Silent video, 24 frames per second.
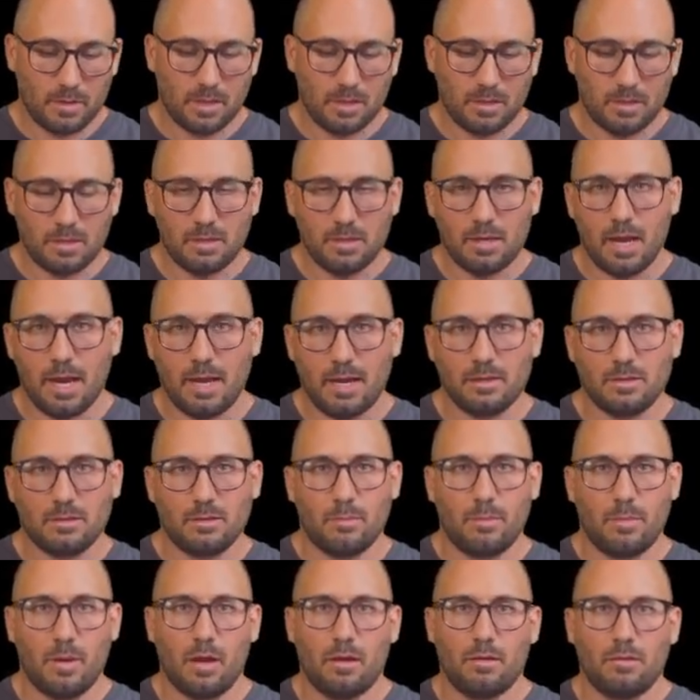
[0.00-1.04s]
It takes
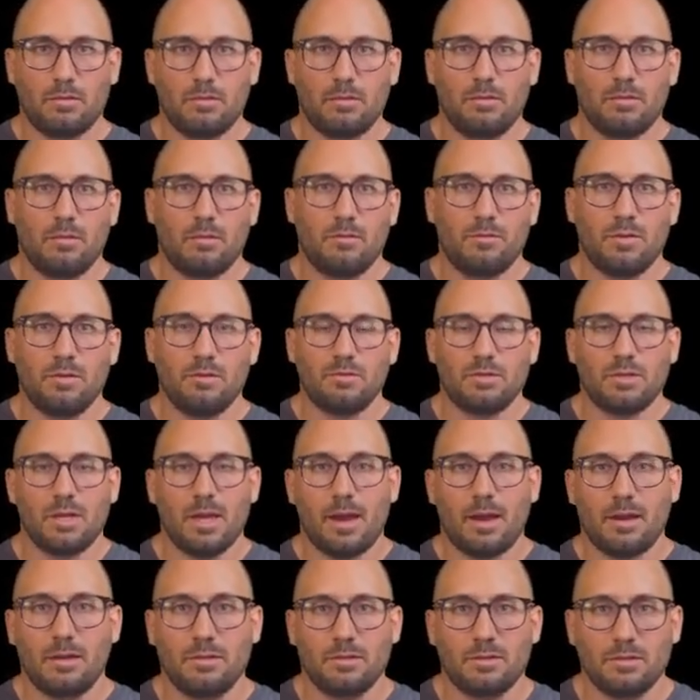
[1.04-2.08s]
about a few
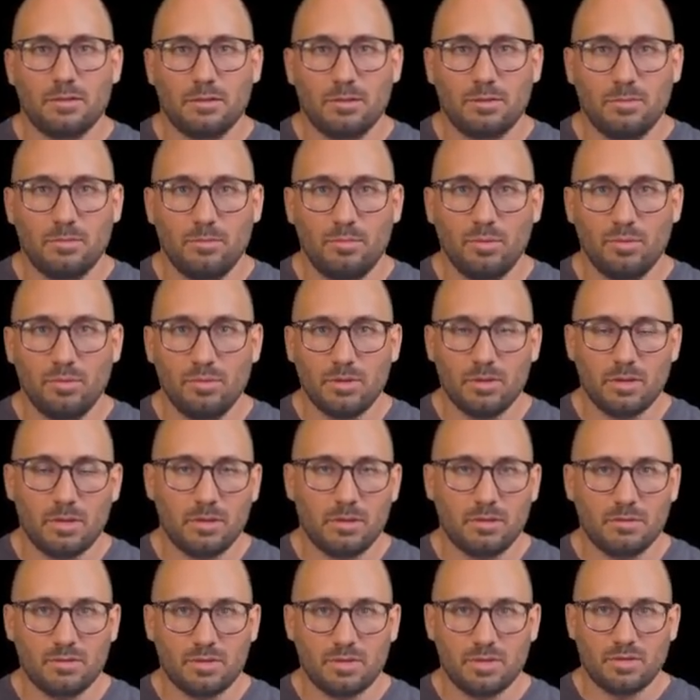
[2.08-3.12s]
seconds to boot and
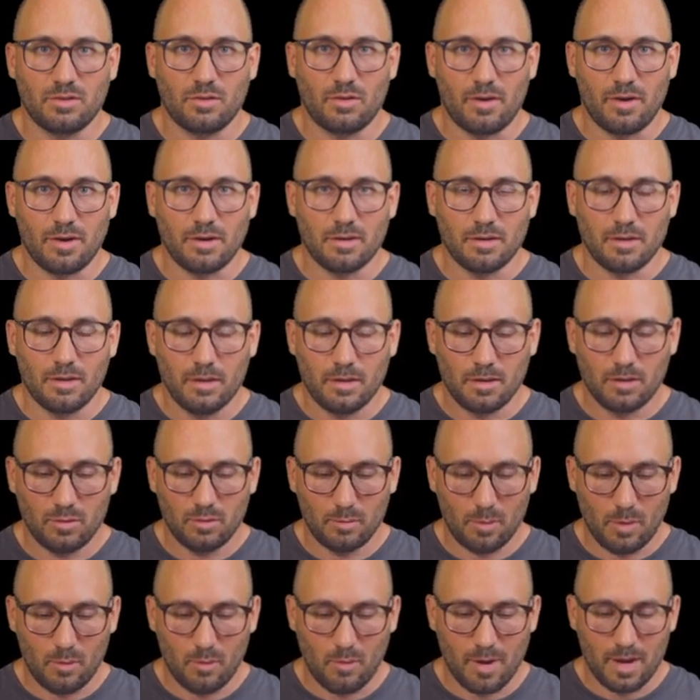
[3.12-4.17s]
to start, to
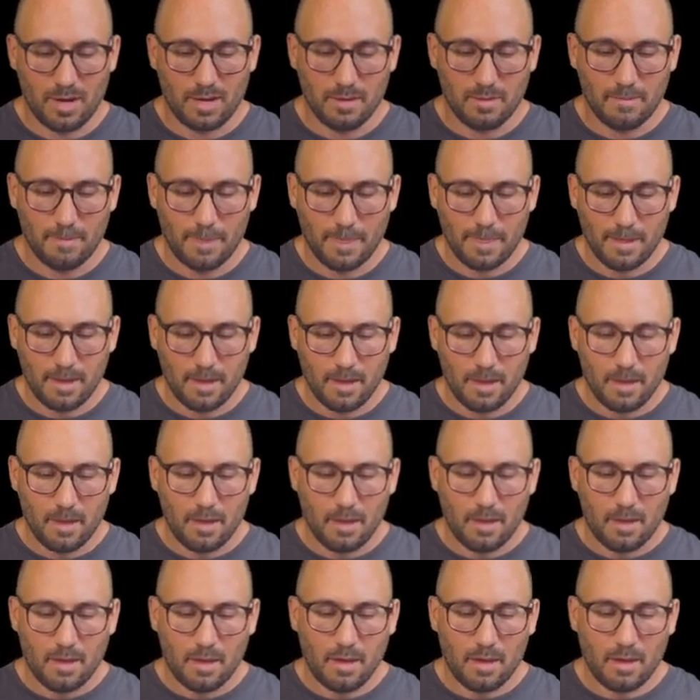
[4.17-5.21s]
be ready.
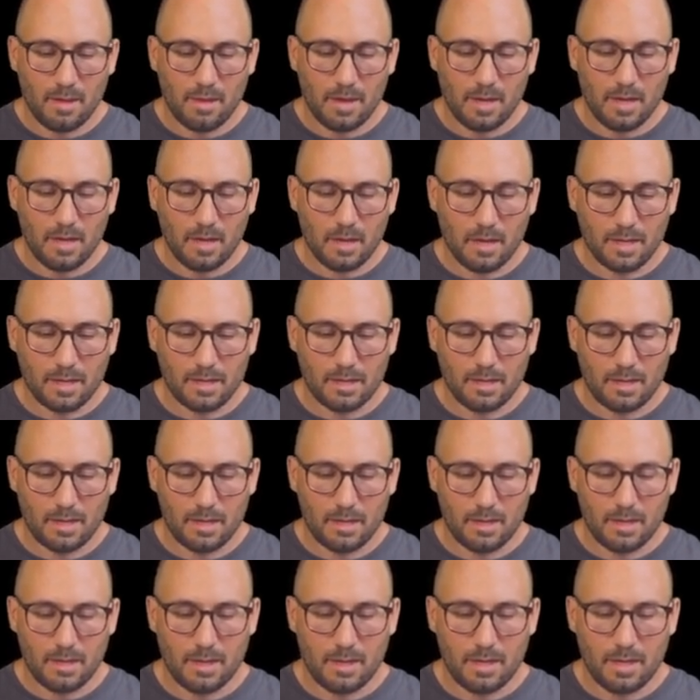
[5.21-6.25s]
And then I
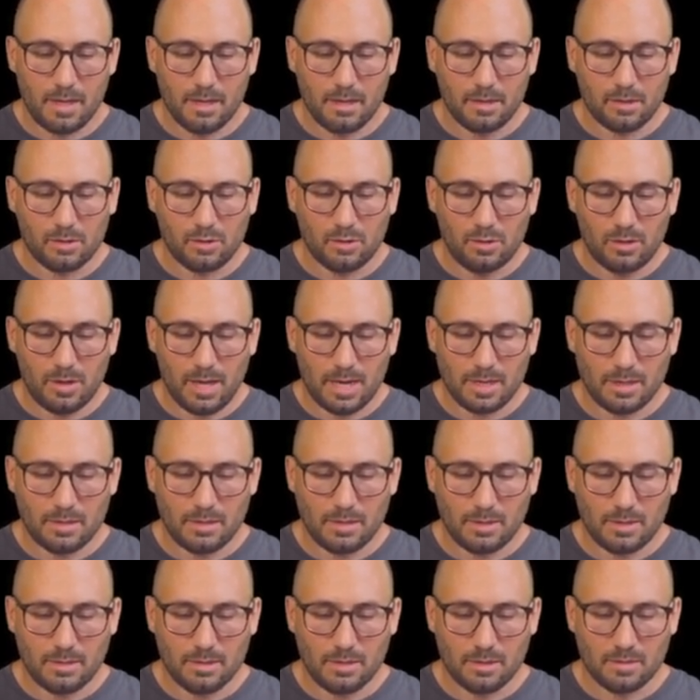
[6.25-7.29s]
can hit connect
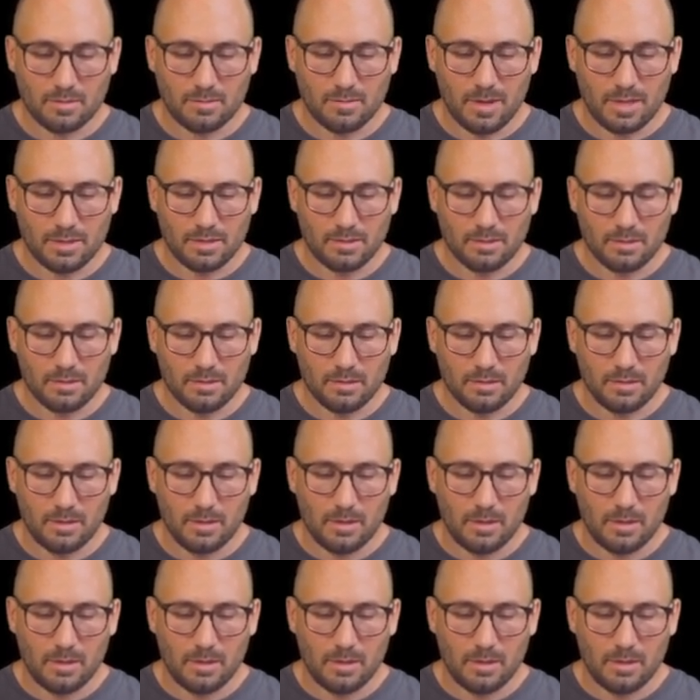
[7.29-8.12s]
eSense muscle,